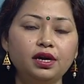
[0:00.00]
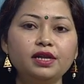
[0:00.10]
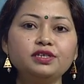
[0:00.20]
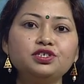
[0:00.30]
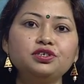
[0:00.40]

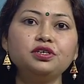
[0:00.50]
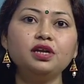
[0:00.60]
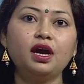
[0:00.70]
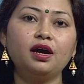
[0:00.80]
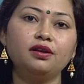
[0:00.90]

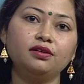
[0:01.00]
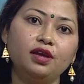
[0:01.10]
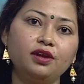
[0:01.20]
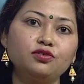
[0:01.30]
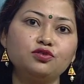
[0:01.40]
attention and
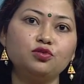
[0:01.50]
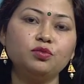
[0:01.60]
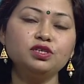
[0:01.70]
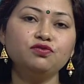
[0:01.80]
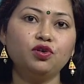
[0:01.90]
thank you so much